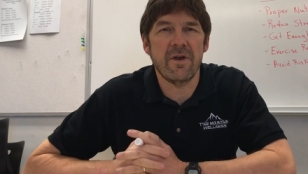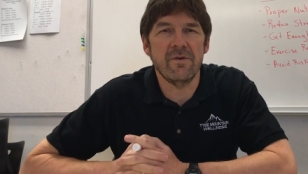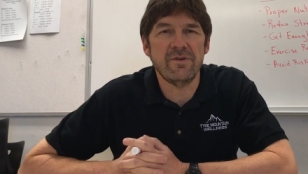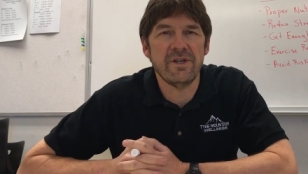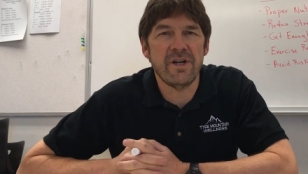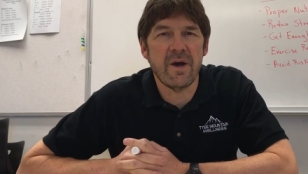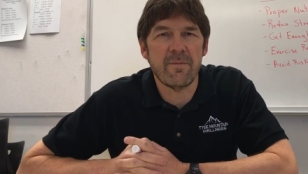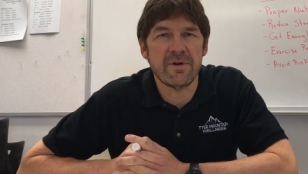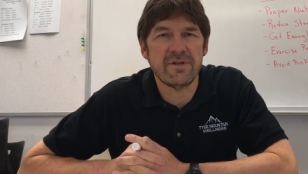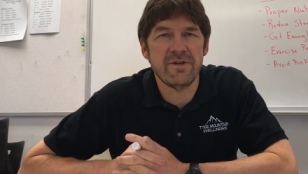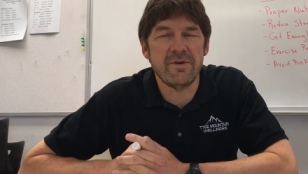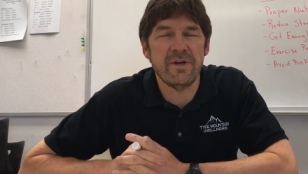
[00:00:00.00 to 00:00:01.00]
coaching
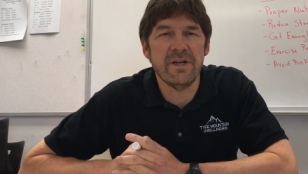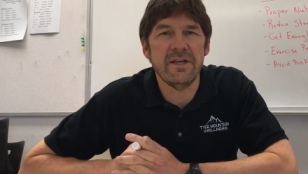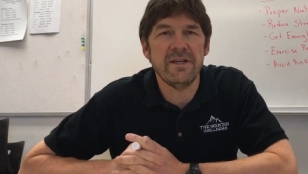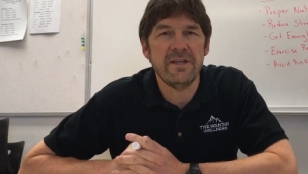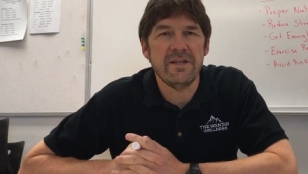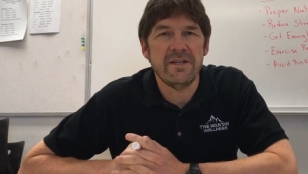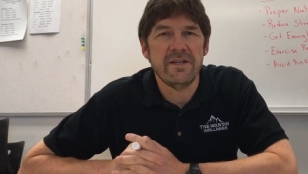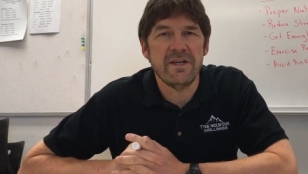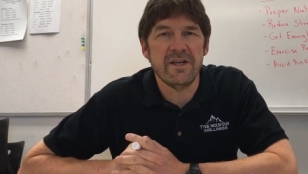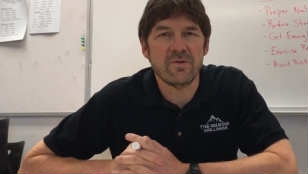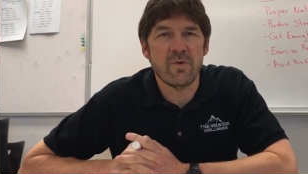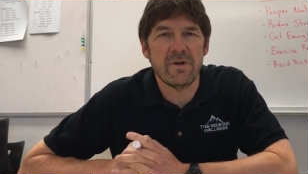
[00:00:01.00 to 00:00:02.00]
opportunity
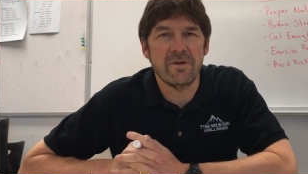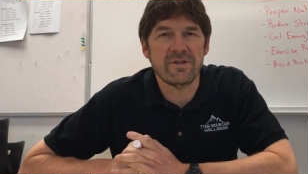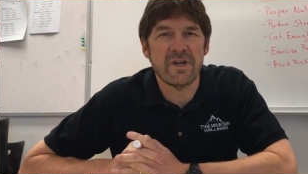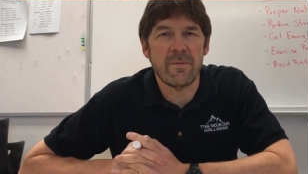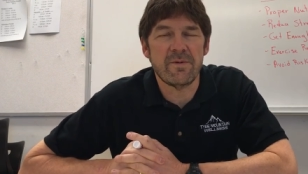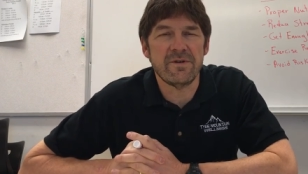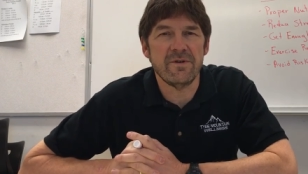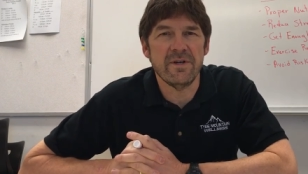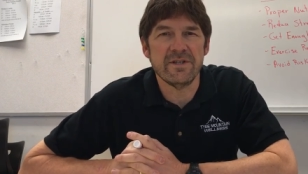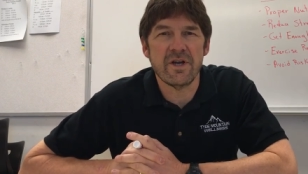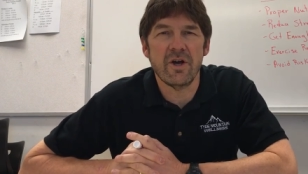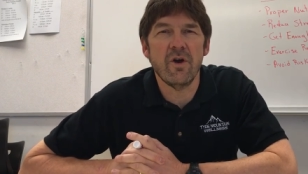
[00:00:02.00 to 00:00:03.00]
is one of those
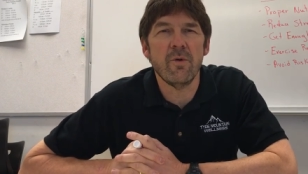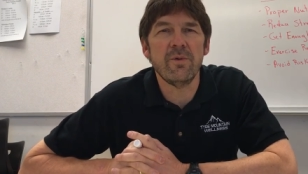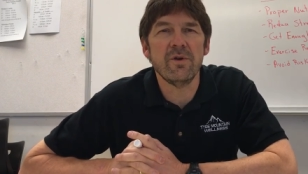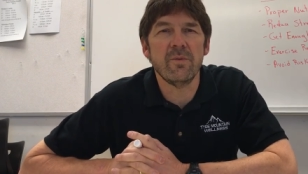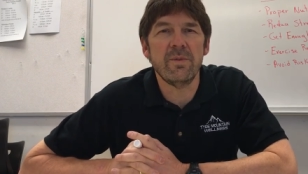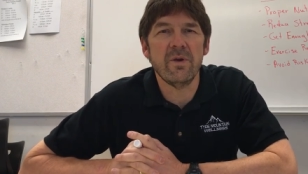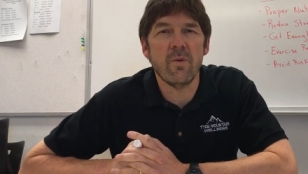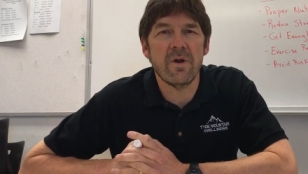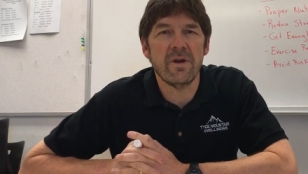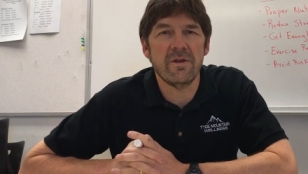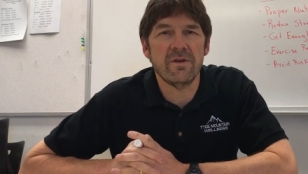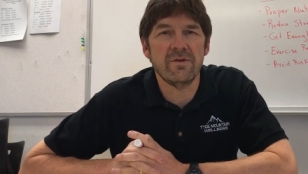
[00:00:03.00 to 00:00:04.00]
opportunities. I hope you'll be one
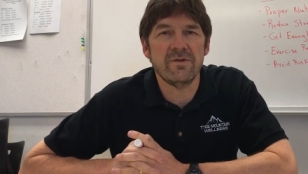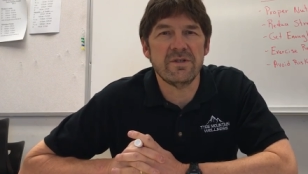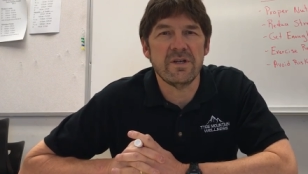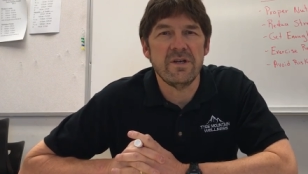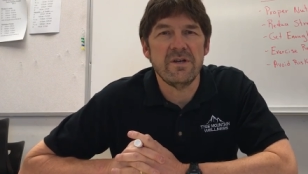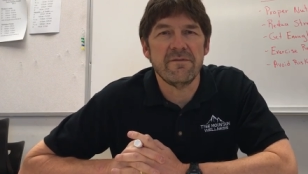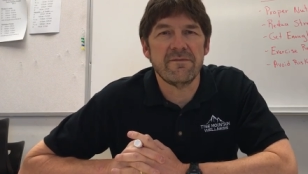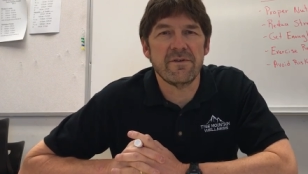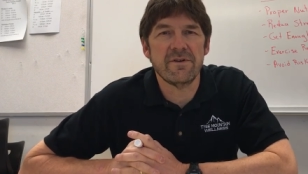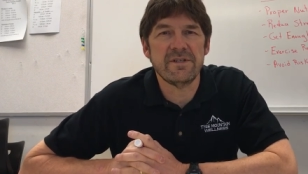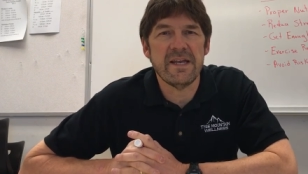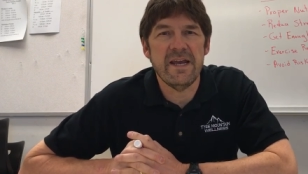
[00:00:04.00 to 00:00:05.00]
of those
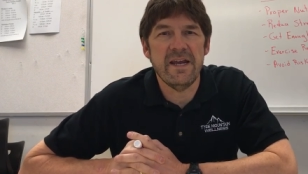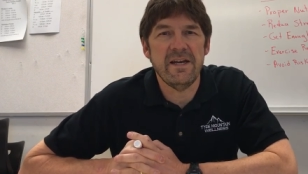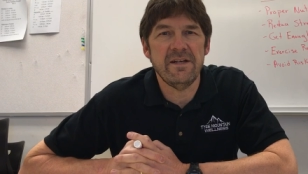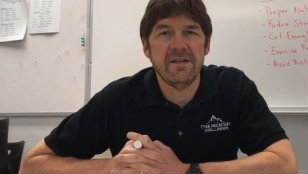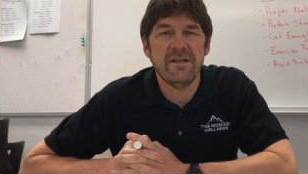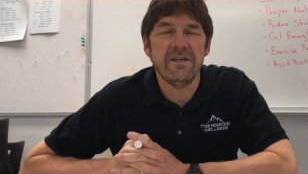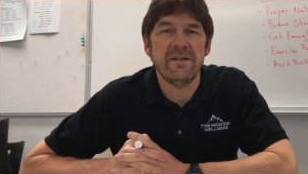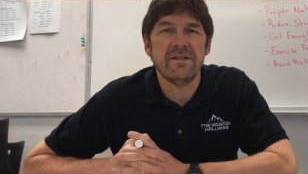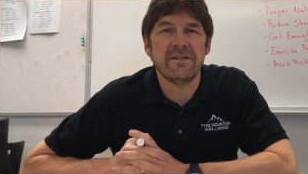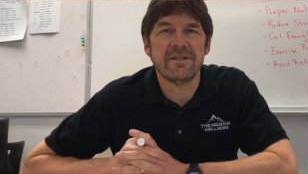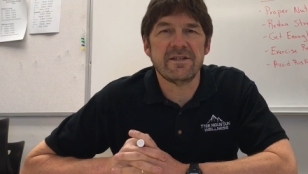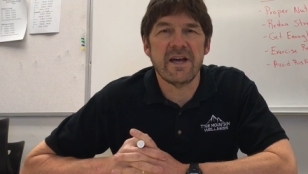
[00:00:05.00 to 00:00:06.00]
first eight
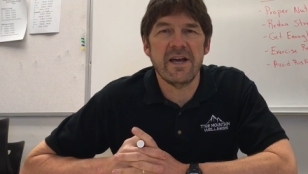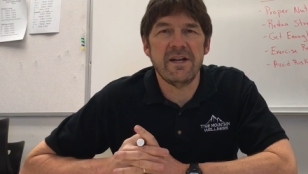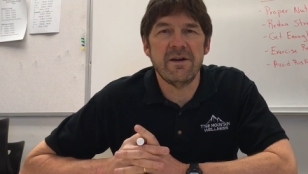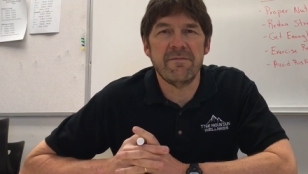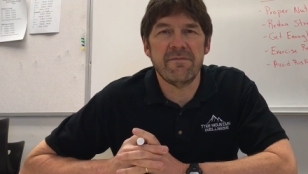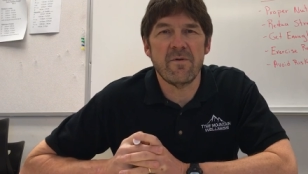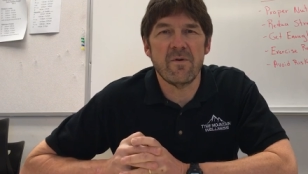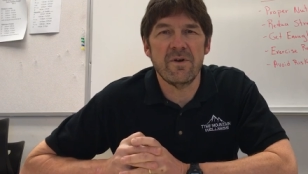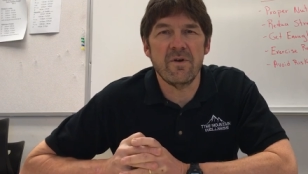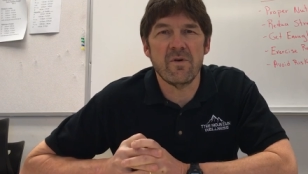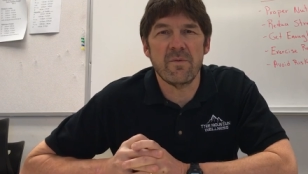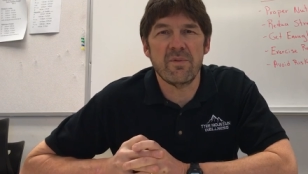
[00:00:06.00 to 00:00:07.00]
to sign up for
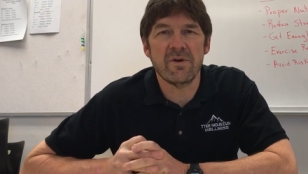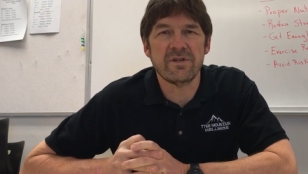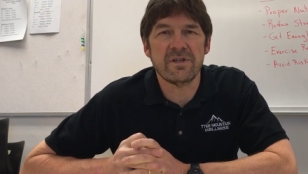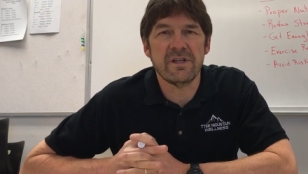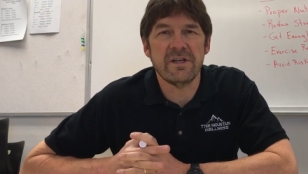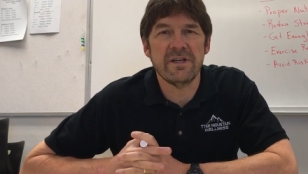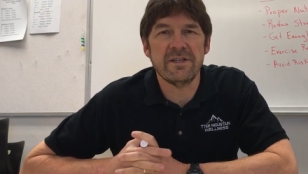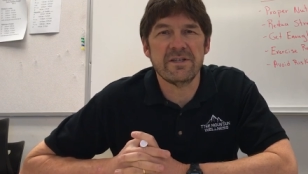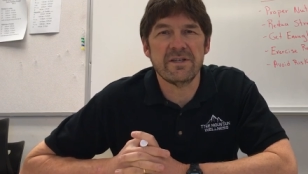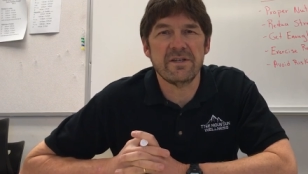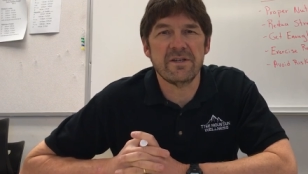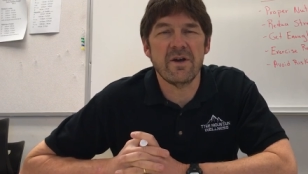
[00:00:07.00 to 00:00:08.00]
your personalized
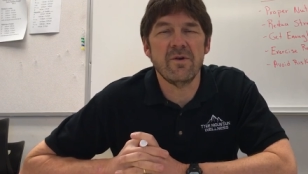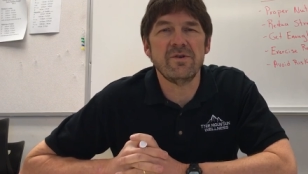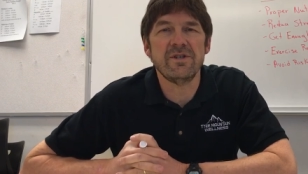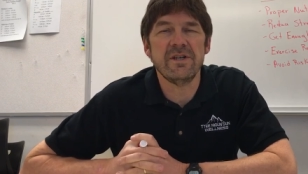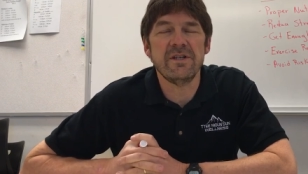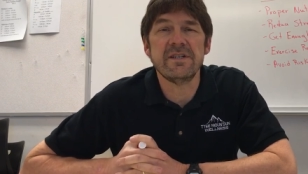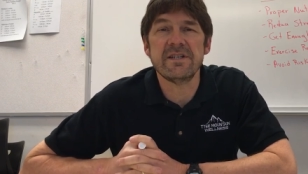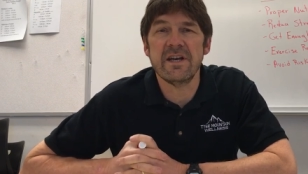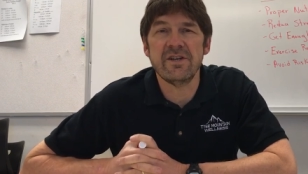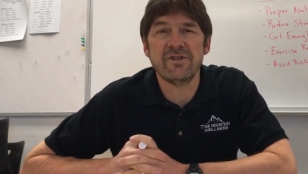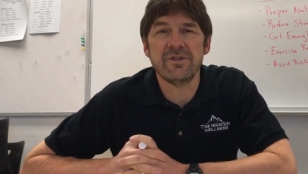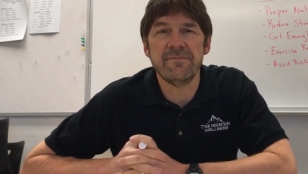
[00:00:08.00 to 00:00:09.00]
coaching
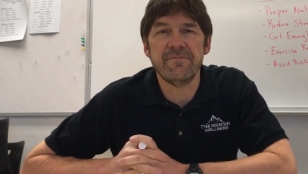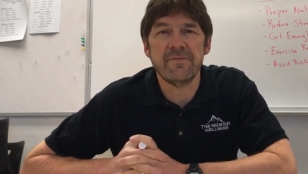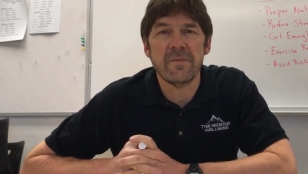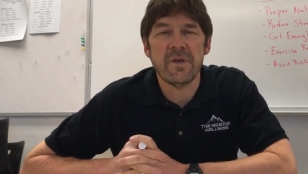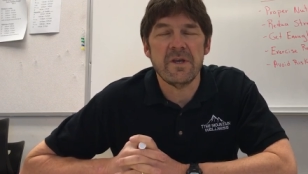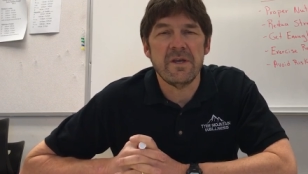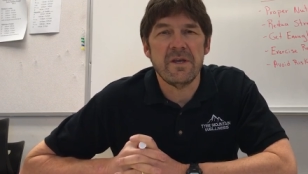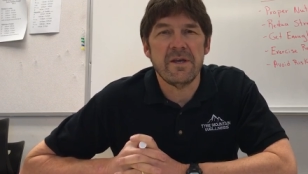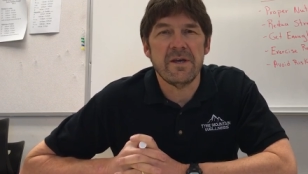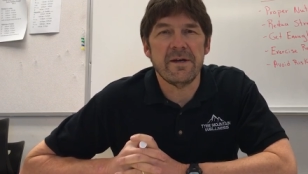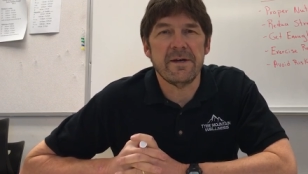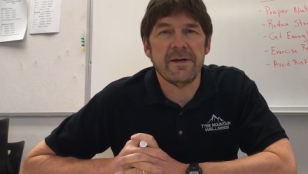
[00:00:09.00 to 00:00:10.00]
session.
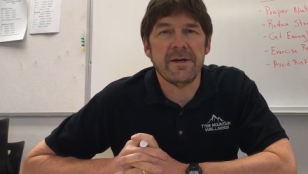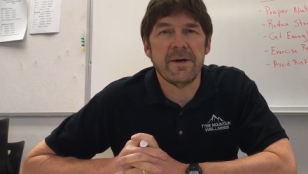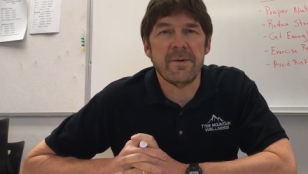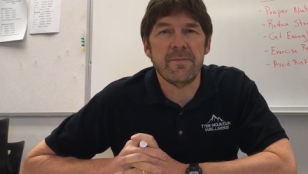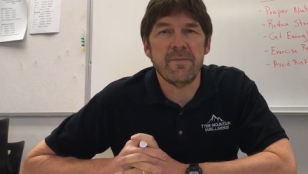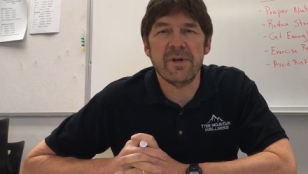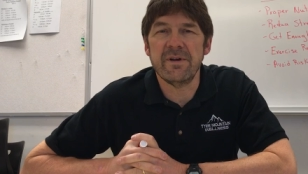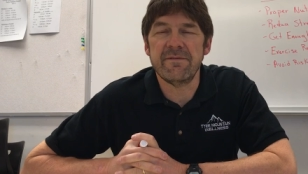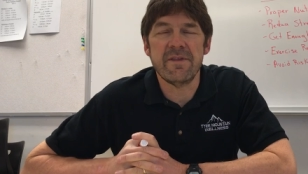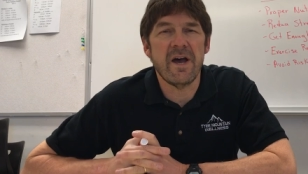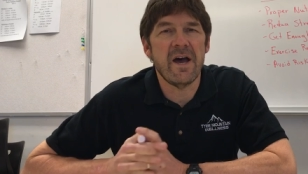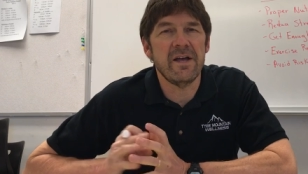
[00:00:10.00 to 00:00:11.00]
Um, but if
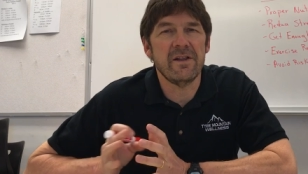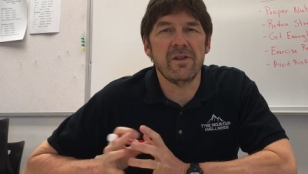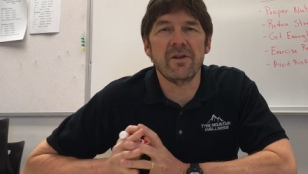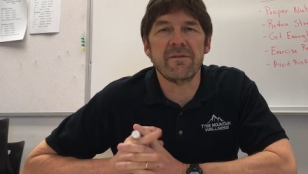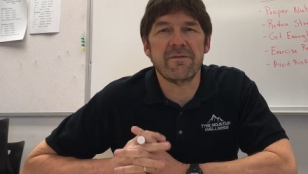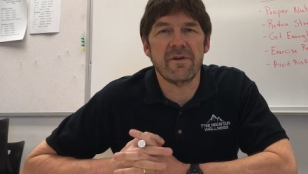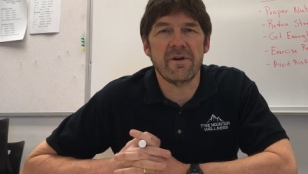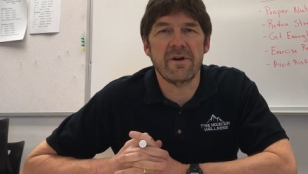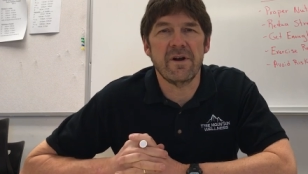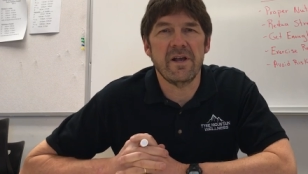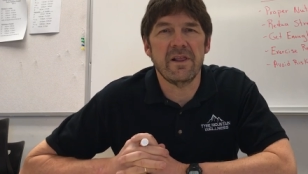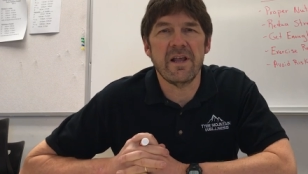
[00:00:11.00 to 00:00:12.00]
not, look
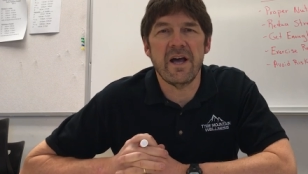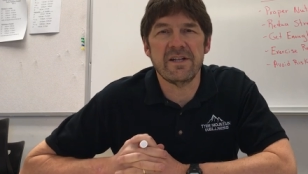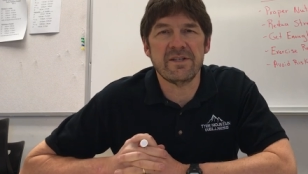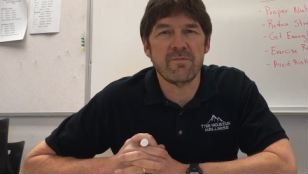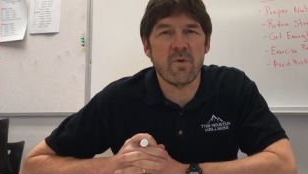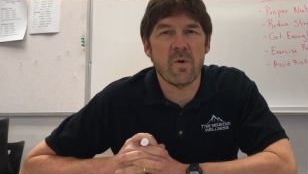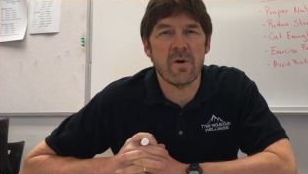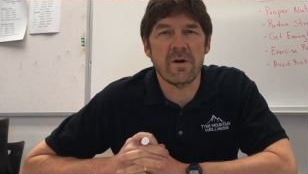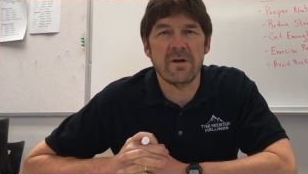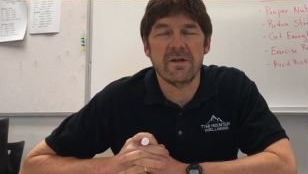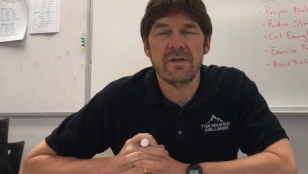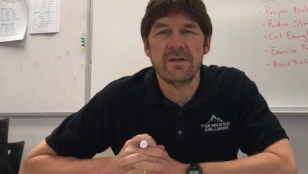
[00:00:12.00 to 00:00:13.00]
for lots more